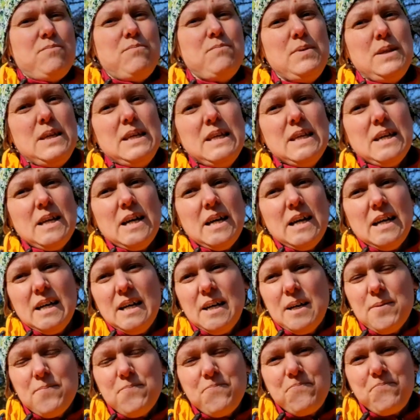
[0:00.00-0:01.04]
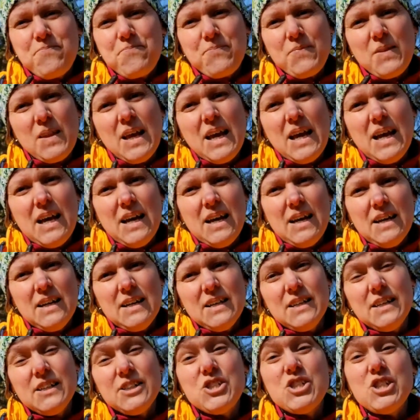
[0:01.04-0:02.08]
be a
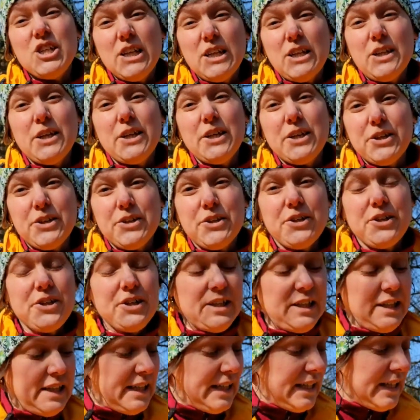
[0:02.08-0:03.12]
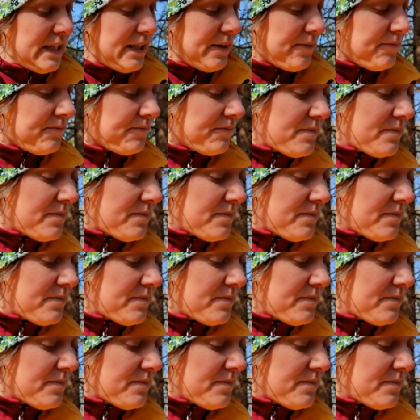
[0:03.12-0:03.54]
cheerleader in